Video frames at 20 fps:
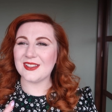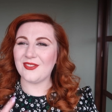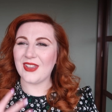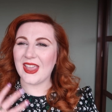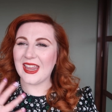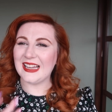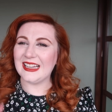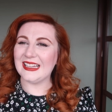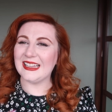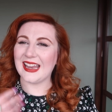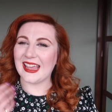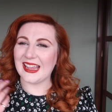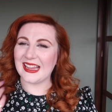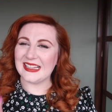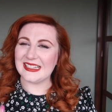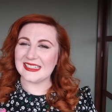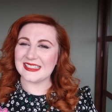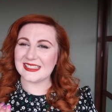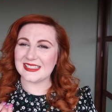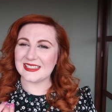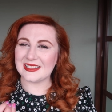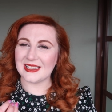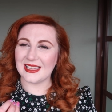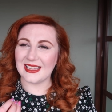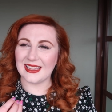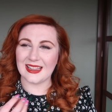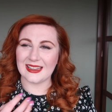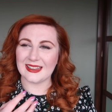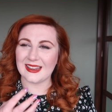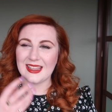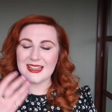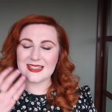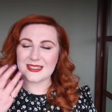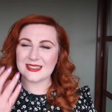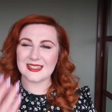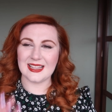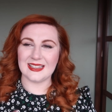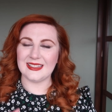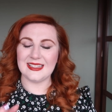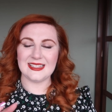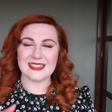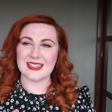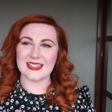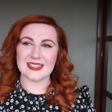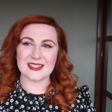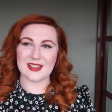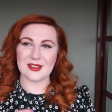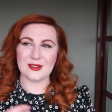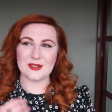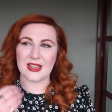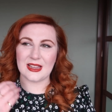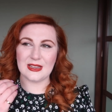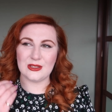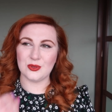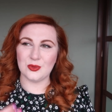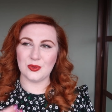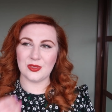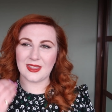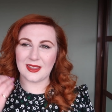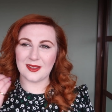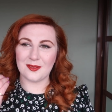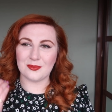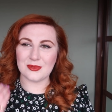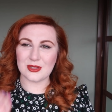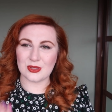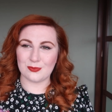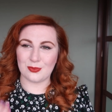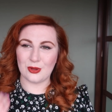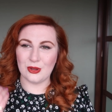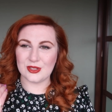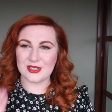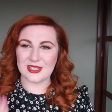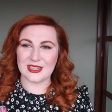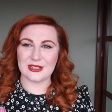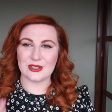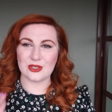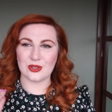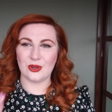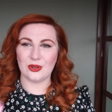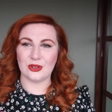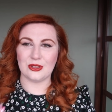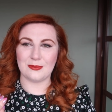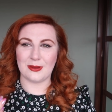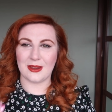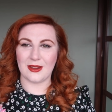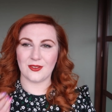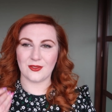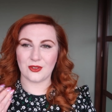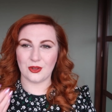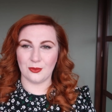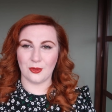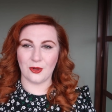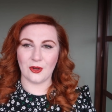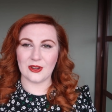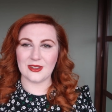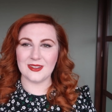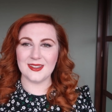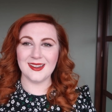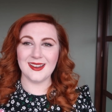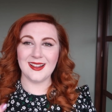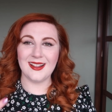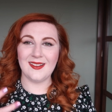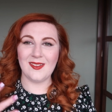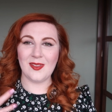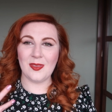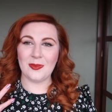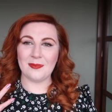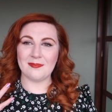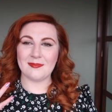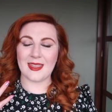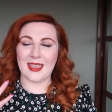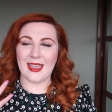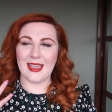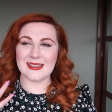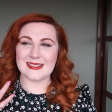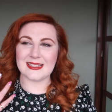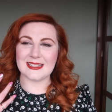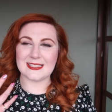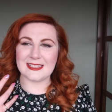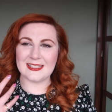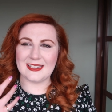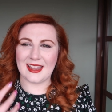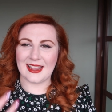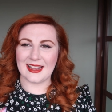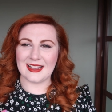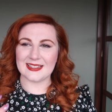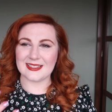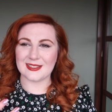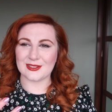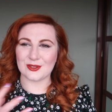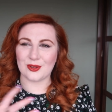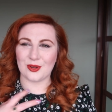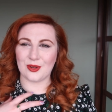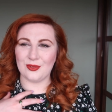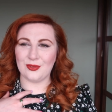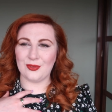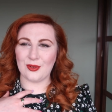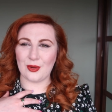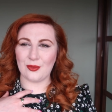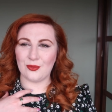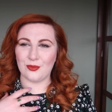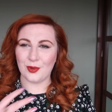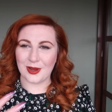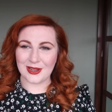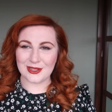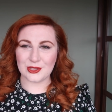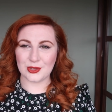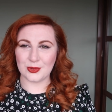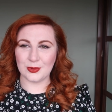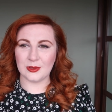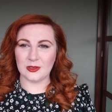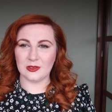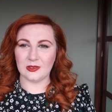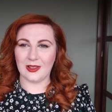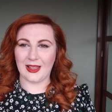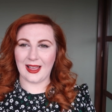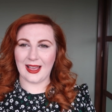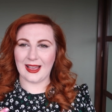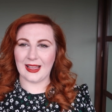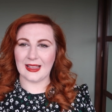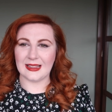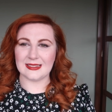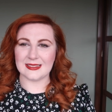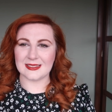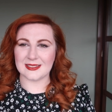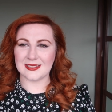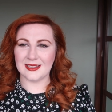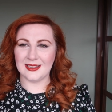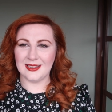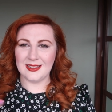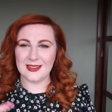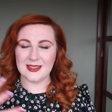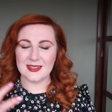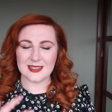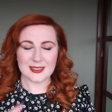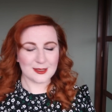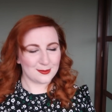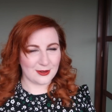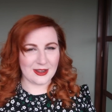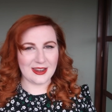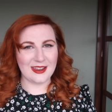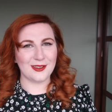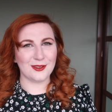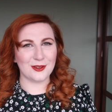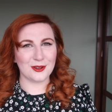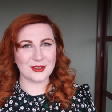a very nice as silly as this sounds I don't think putting solid perfume on is as nice a sort of ritual as spraying